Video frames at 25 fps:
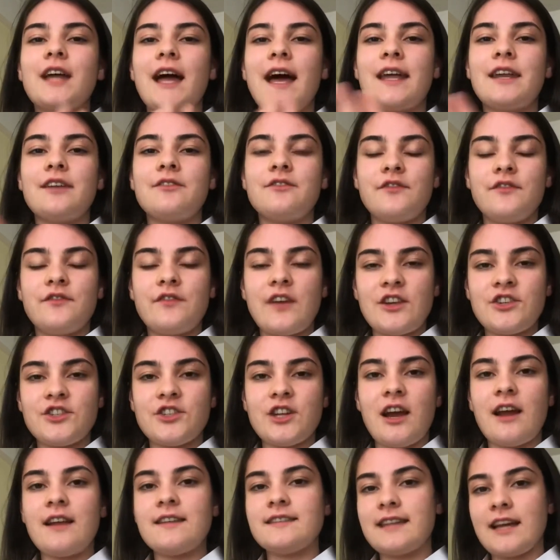and a
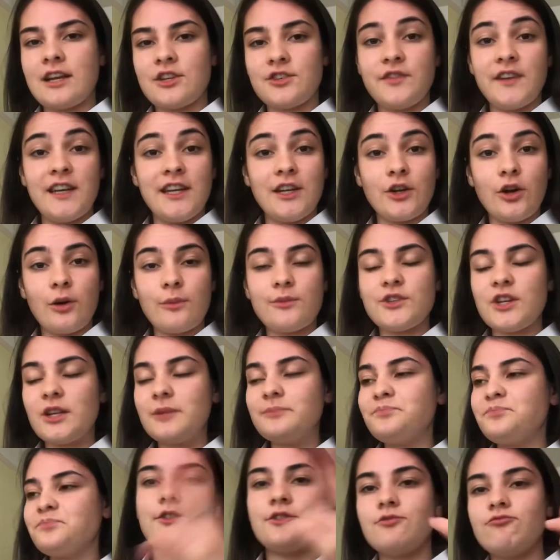vegetarian/vegan
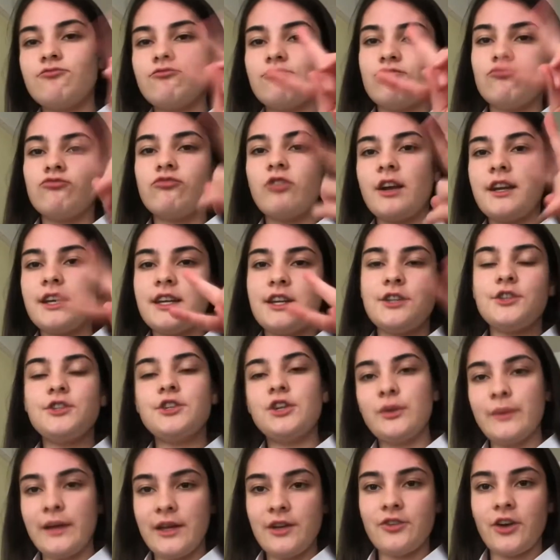option, run in a
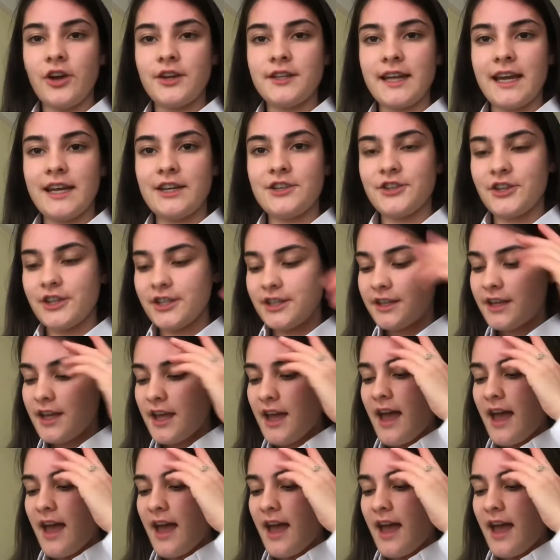2-week rotation.